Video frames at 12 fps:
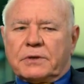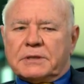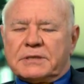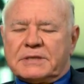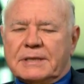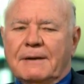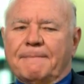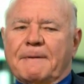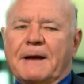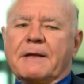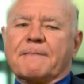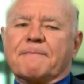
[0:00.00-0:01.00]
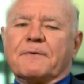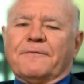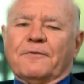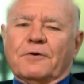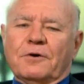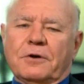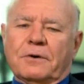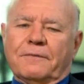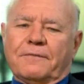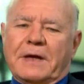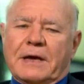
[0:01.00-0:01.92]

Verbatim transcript: can still buy a portfolio of